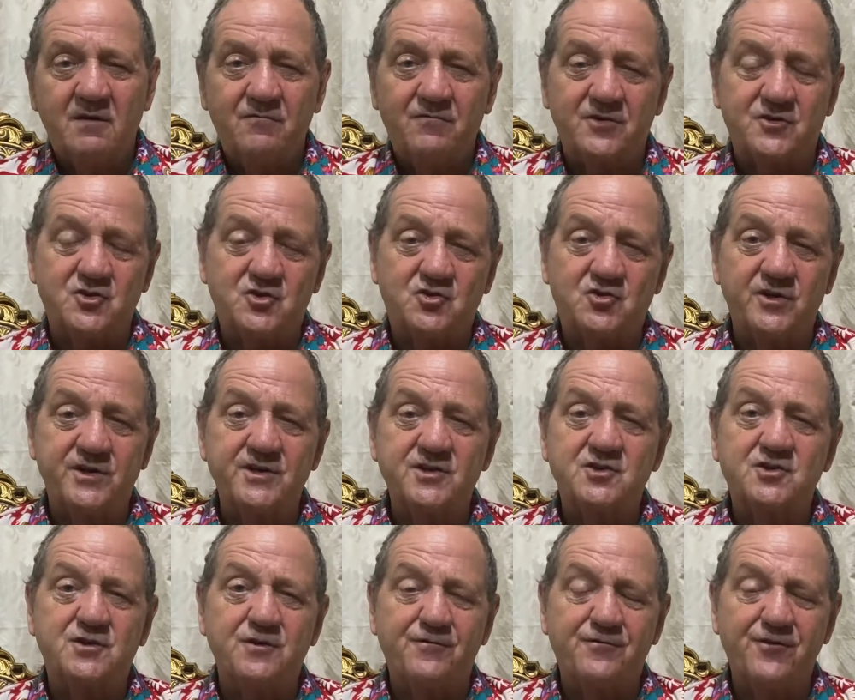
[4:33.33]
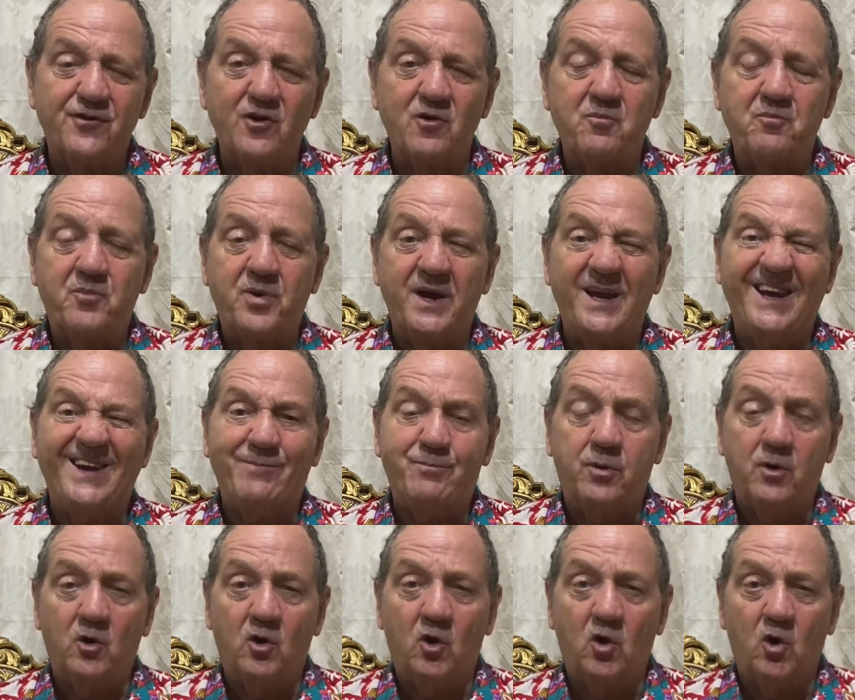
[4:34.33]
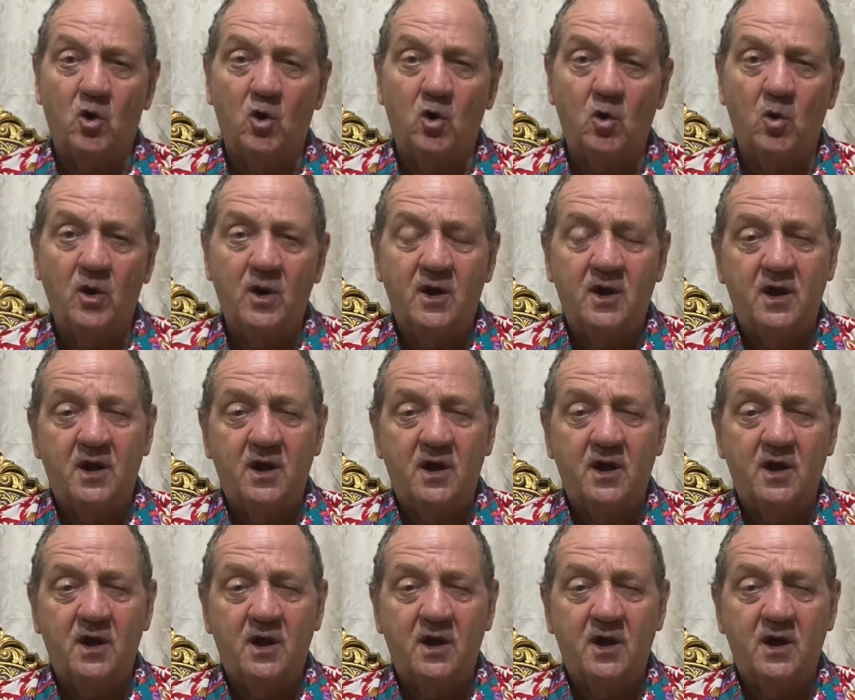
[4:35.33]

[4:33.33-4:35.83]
The streets are full of people,